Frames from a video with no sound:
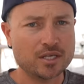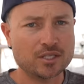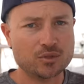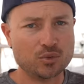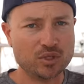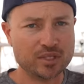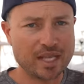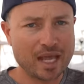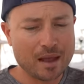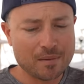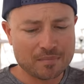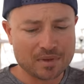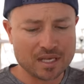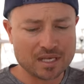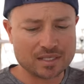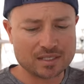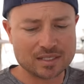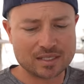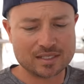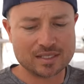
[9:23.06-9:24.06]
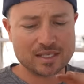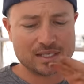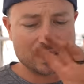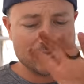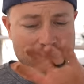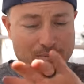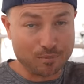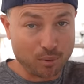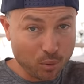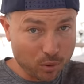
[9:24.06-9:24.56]
So what that means is that
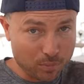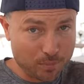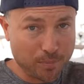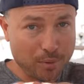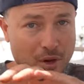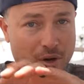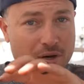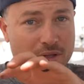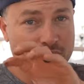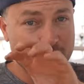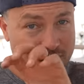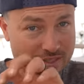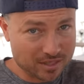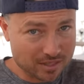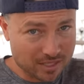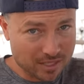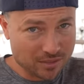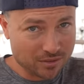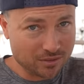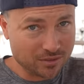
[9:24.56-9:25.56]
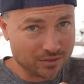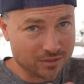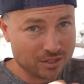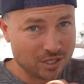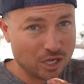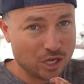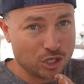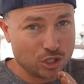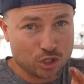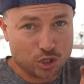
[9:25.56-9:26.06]
the important part, that seals
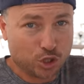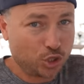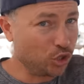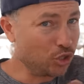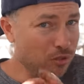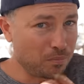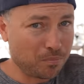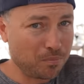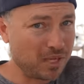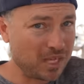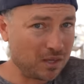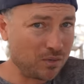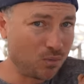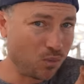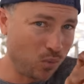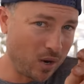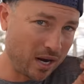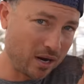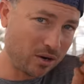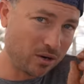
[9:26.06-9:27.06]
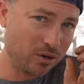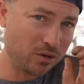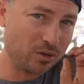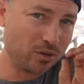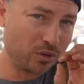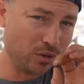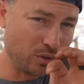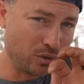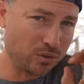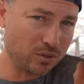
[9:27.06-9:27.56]
shouldn't be where
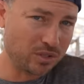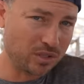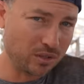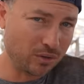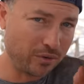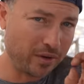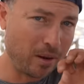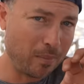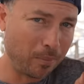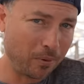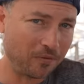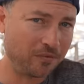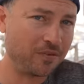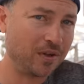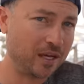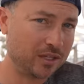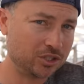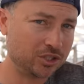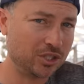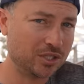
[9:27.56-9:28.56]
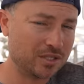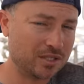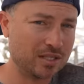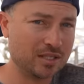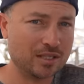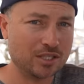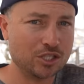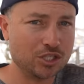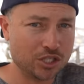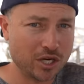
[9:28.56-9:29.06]
those little imperfections
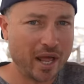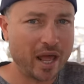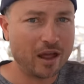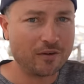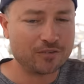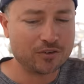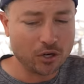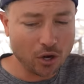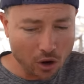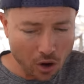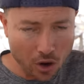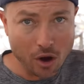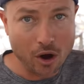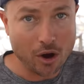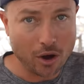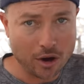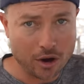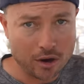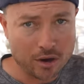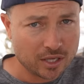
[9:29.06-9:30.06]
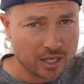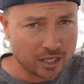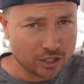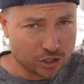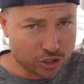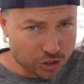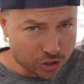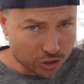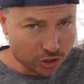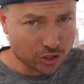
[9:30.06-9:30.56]
in the shaft are. It
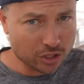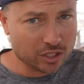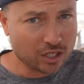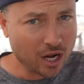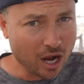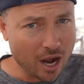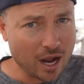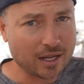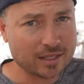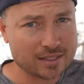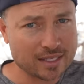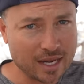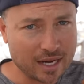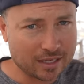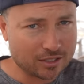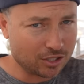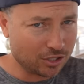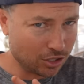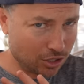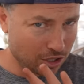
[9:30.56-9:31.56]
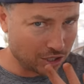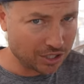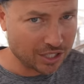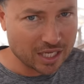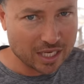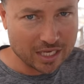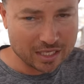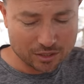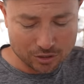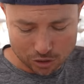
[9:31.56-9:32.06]
should contact
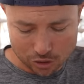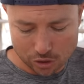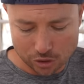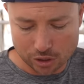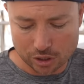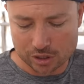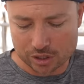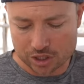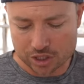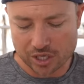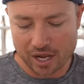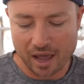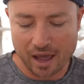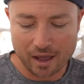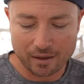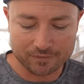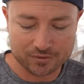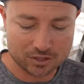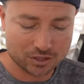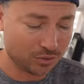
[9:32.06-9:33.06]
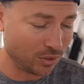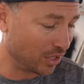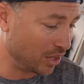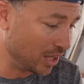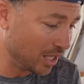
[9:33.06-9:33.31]
clean, good shaft. So I